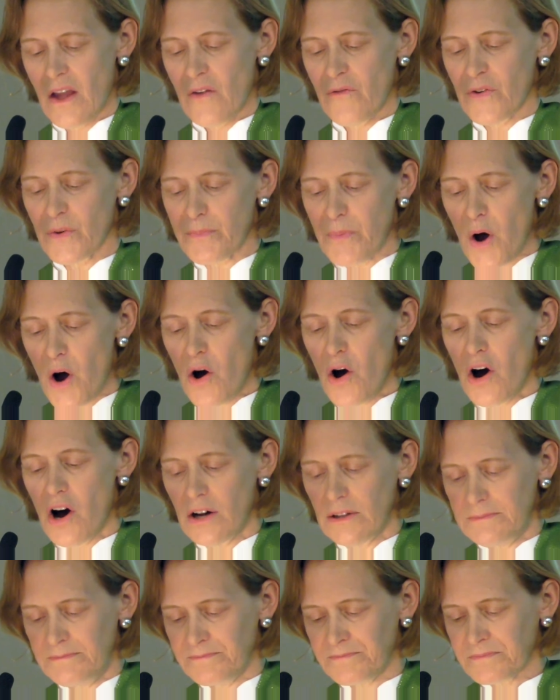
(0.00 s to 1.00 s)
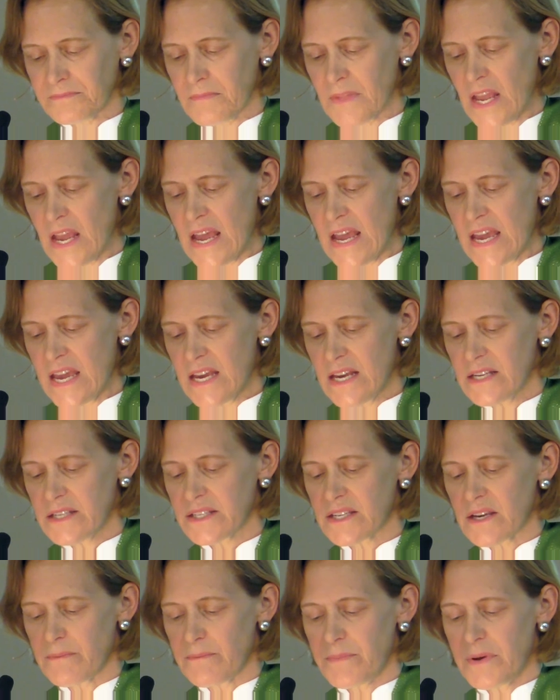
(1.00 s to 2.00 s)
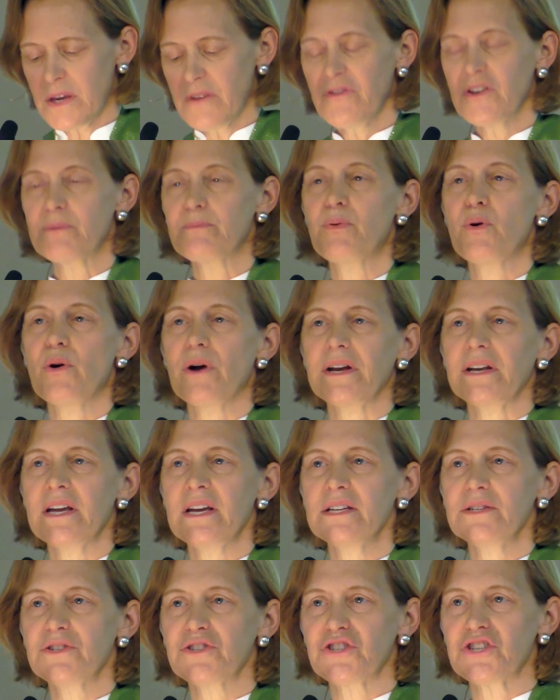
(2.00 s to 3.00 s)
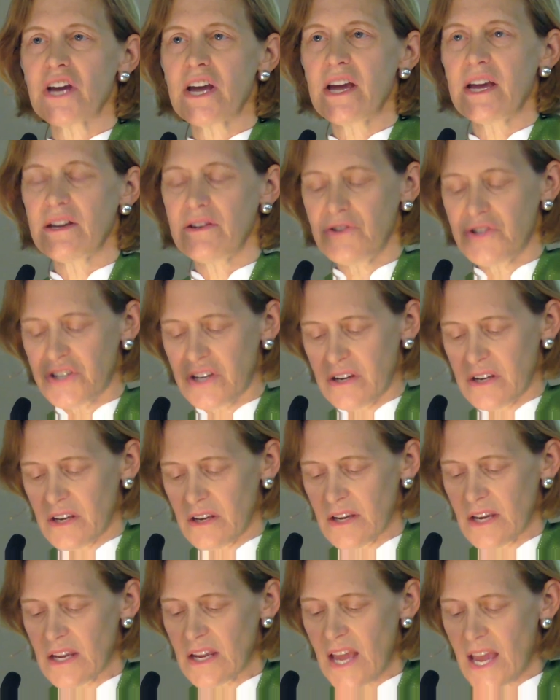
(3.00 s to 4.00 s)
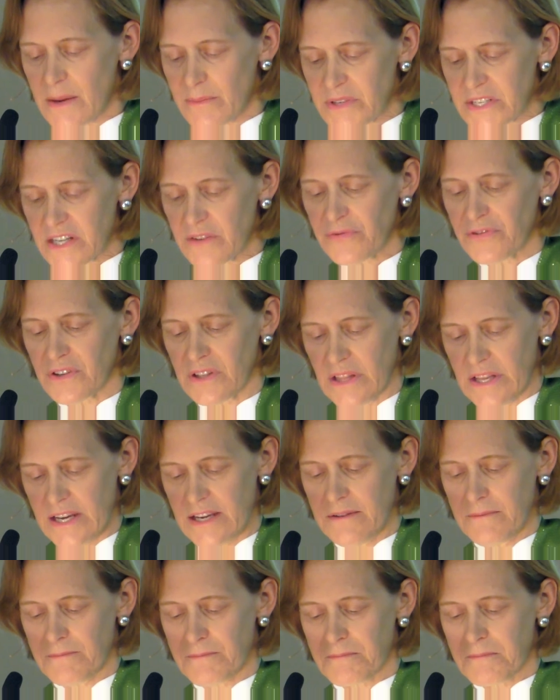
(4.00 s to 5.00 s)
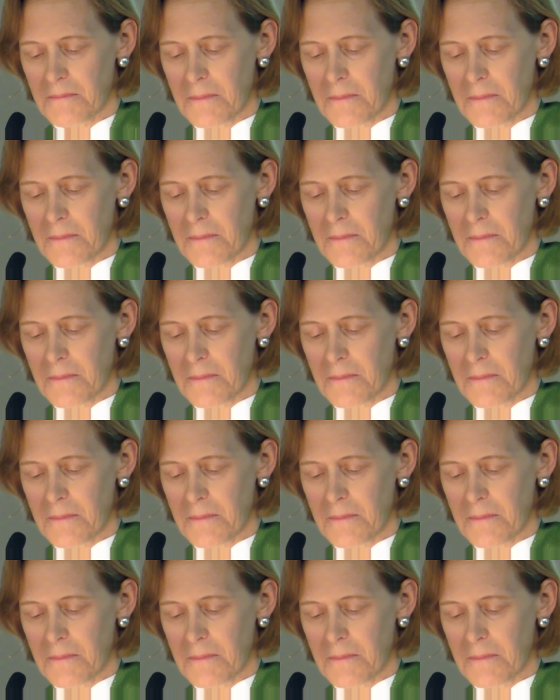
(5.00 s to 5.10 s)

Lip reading: For Paul, his pivot point, his change came differently.